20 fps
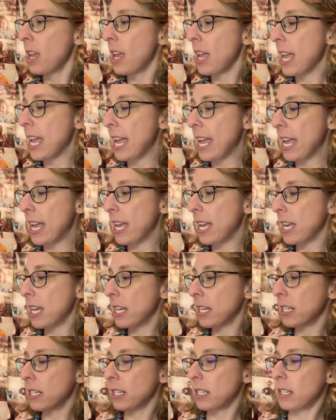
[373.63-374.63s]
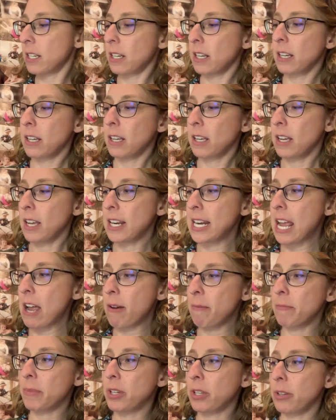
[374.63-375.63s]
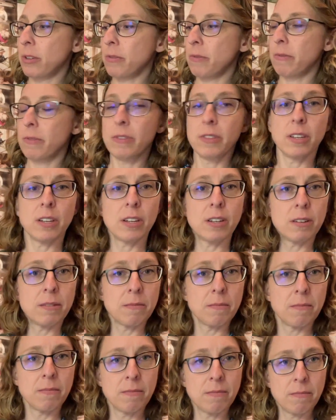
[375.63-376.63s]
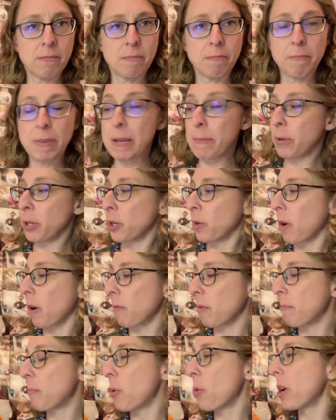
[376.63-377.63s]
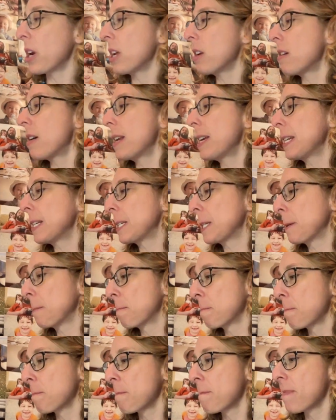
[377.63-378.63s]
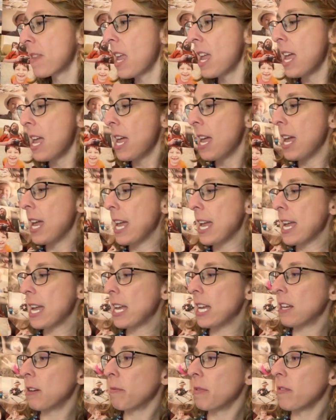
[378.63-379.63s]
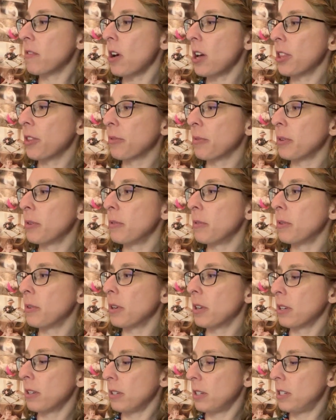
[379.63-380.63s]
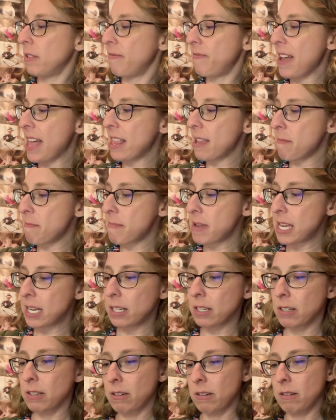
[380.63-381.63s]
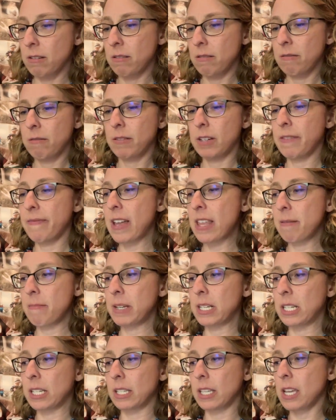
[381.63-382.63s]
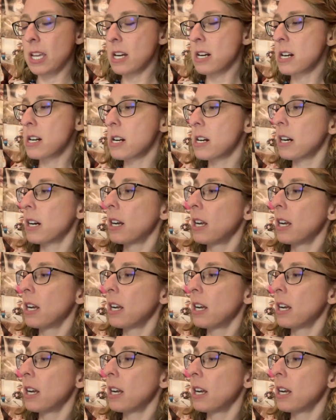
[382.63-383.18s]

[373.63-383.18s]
And now I'm to the people who are reporting on it, and we've gone through development. Development is here,